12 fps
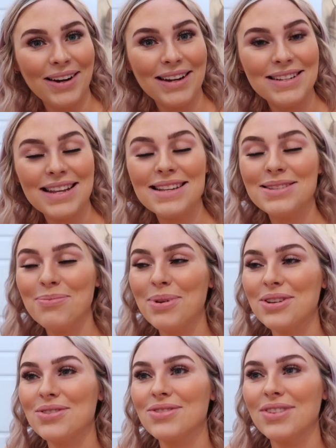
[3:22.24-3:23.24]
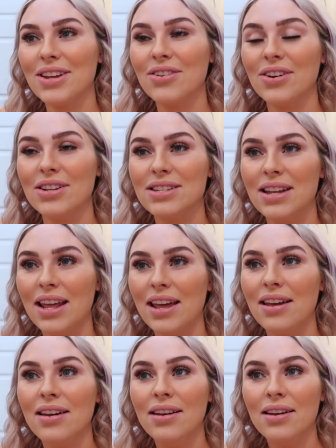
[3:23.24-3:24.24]
we're gonna take some pictures later on
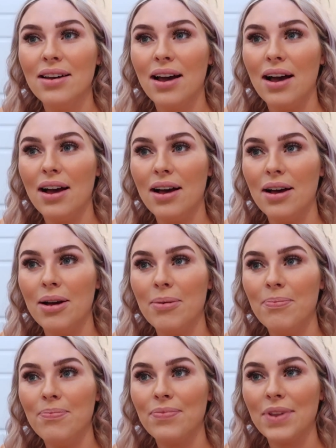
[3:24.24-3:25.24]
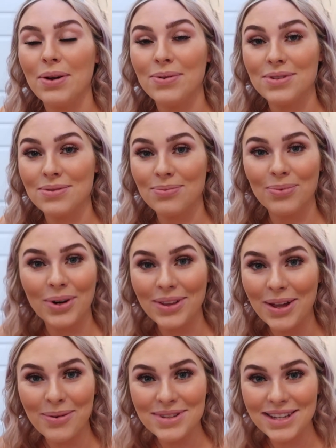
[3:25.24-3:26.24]
today um, I was worried
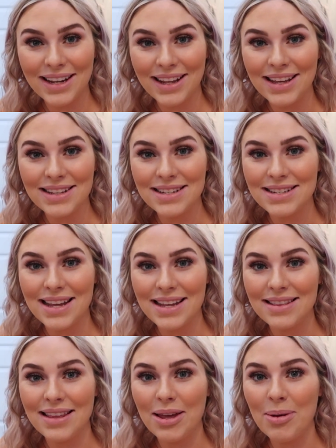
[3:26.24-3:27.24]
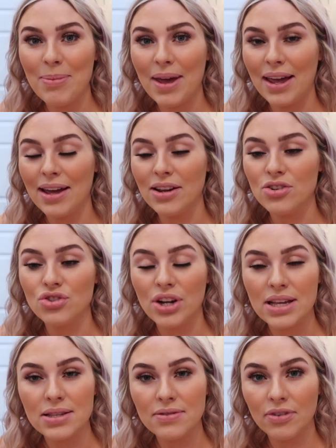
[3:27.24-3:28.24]
that I wasn't going to get to take them. I got a
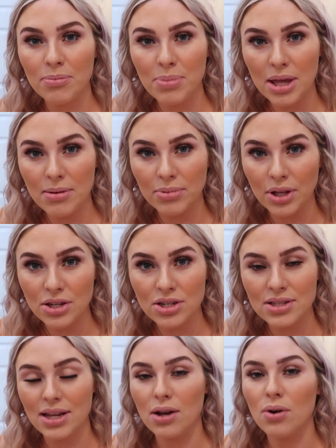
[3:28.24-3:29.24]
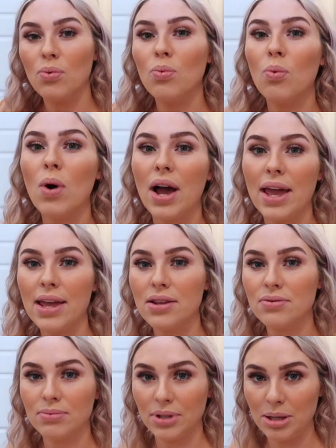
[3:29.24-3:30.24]
dress from Pink Blush. It's like a
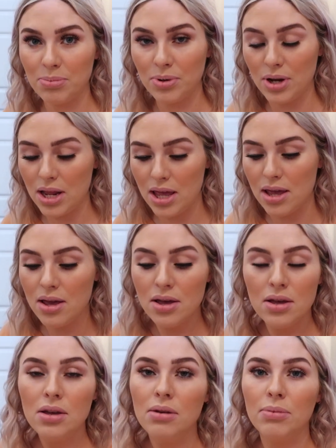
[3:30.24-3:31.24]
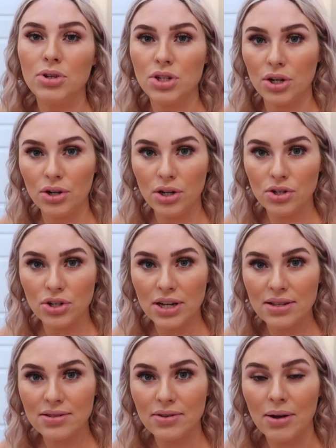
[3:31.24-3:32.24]
white, really pretty maternity
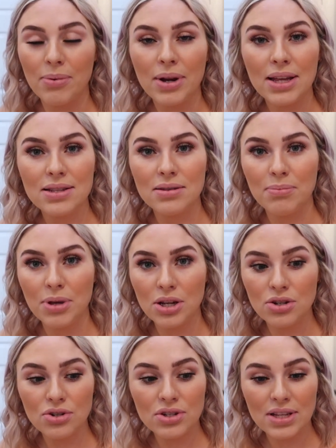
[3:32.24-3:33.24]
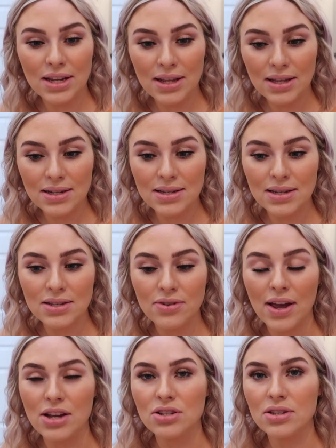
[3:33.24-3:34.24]
dress, so I want to get some pictures in it. So
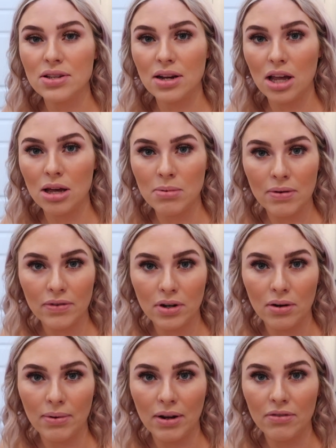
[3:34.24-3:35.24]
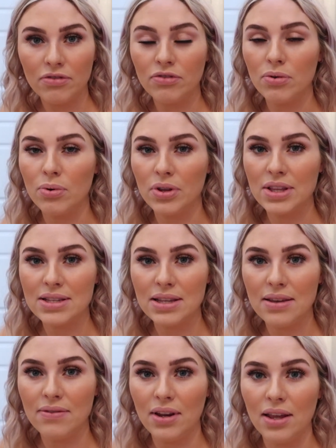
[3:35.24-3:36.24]
Ashley's going to come over around 4 this
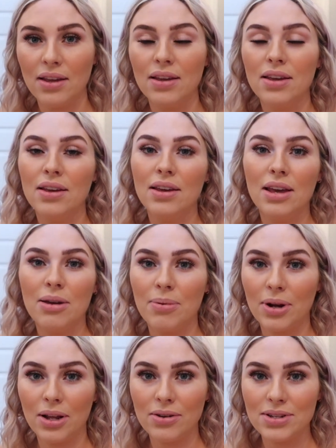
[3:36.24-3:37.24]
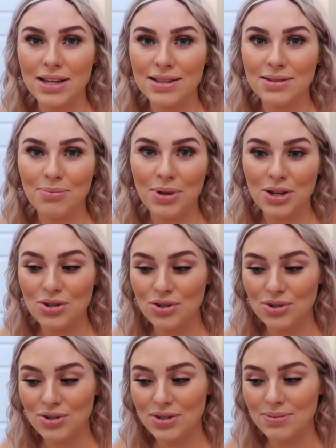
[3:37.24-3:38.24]
evening, and we're going to go take some
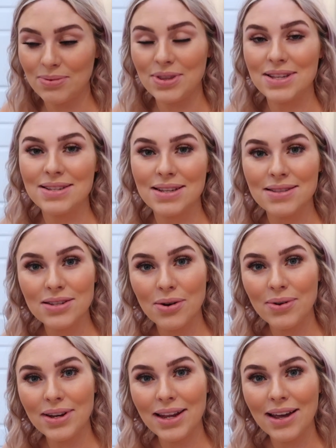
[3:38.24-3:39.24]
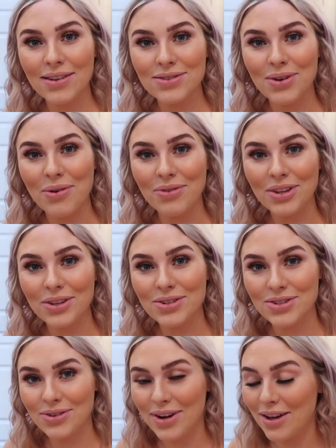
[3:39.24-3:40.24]
pictures when the sun's going down. So hopefully theirs
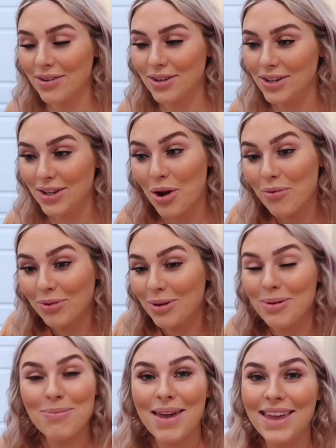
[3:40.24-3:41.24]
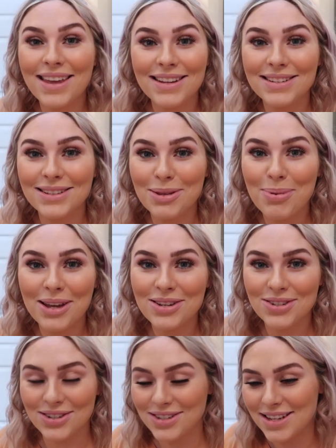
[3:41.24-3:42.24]
turn out good. Hopefully we make it to the
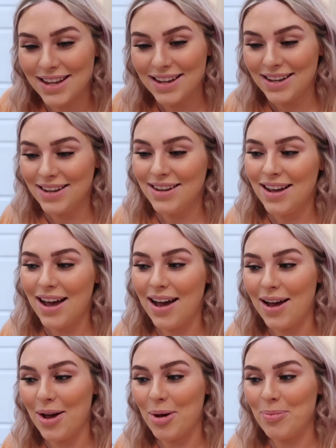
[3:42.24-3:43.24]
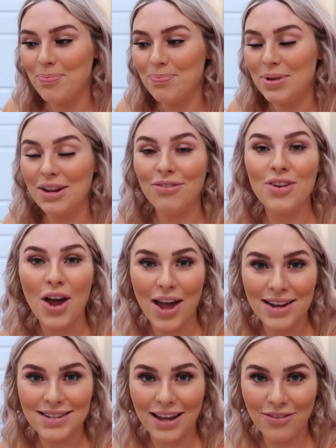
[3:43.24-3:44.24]
pictures. Um, but if
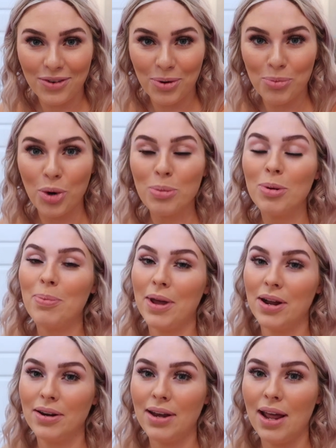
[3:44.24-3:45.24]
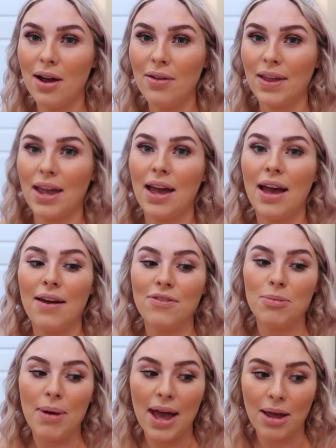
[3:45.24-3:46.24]
not, I feel more prepared now. Like I have
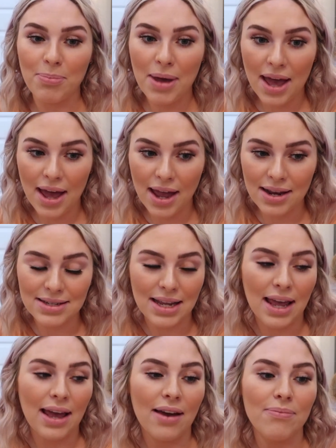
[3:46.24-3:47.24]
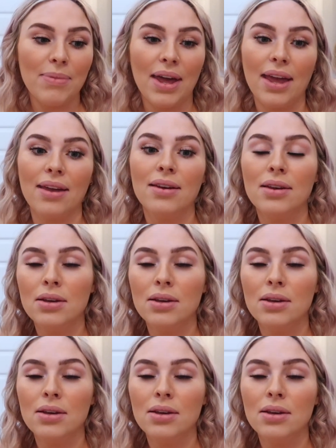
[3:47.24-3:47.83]
the bag packed. I have my